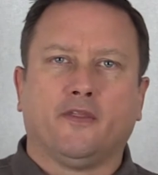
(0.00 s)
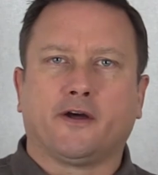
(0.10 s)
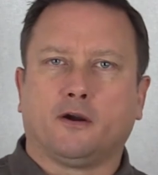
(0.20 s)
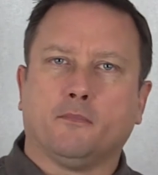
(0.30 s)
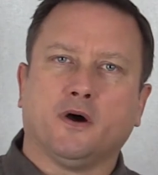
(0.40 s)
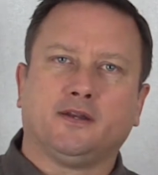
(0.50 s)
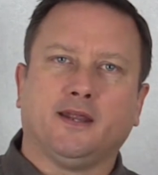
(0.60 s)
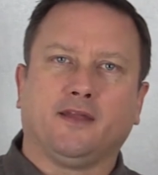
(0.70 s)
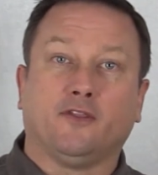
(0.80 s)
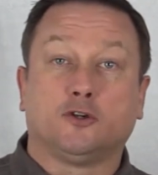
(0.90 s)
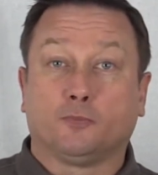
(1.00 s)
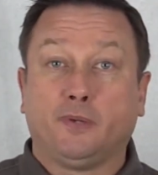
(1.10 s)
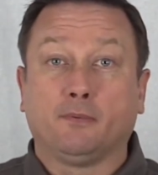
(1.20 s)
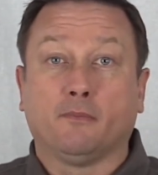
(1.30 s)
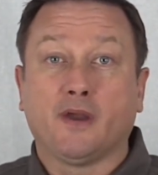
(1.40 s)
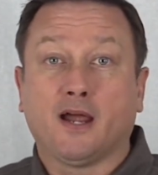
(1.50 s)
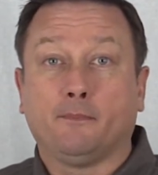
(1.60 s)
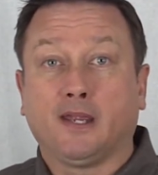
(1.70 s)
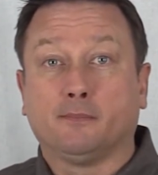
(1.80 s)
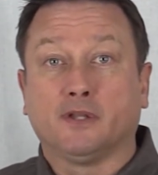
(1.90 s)
that are mundane, that your people may
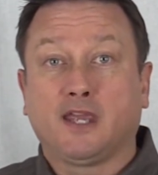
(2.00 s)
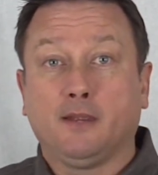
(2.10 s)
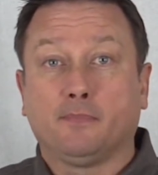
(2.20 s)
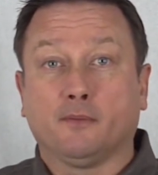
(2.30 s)
not be able to keep